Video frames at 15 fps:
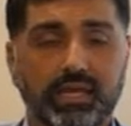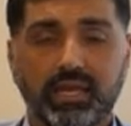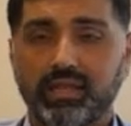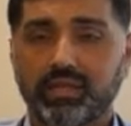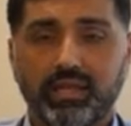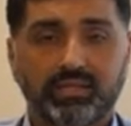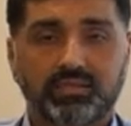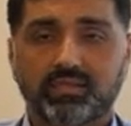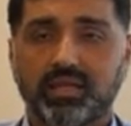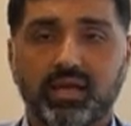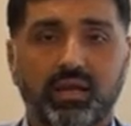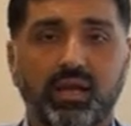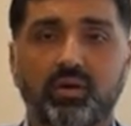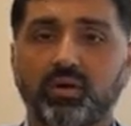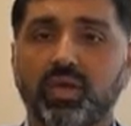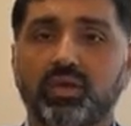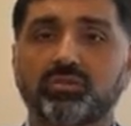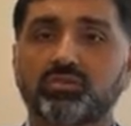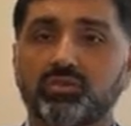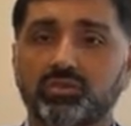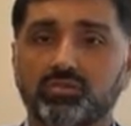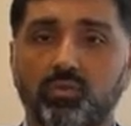And that's not how
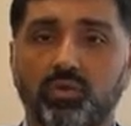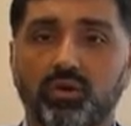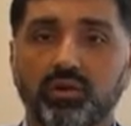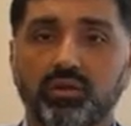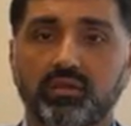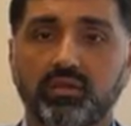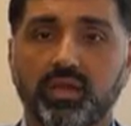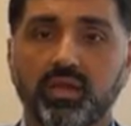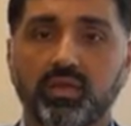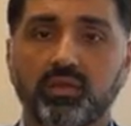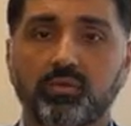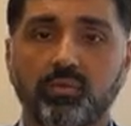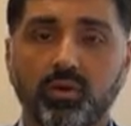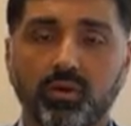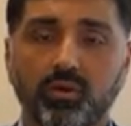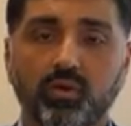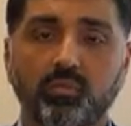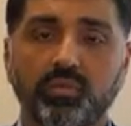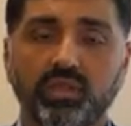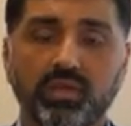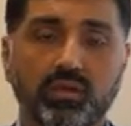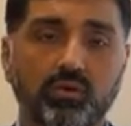cancers work. They grow,
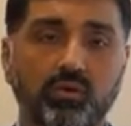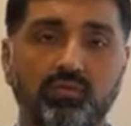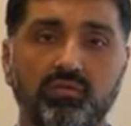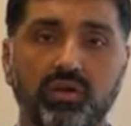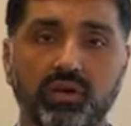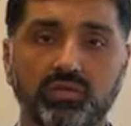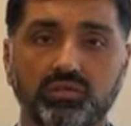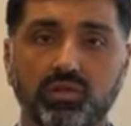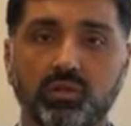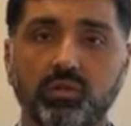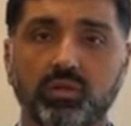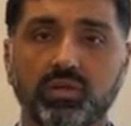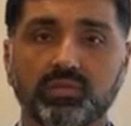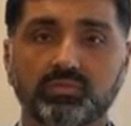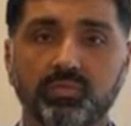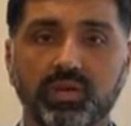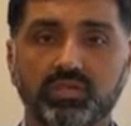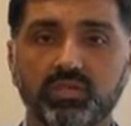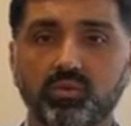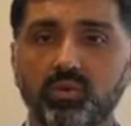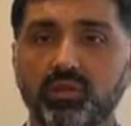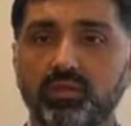but they grow very slowly,
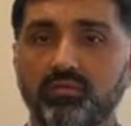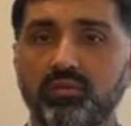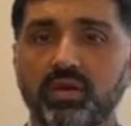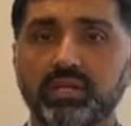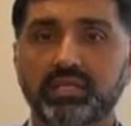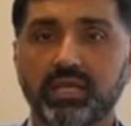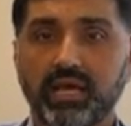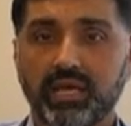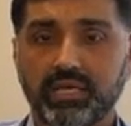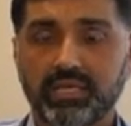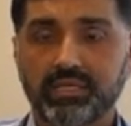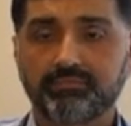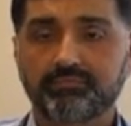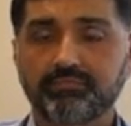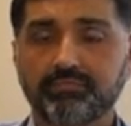especially when they're very tiny.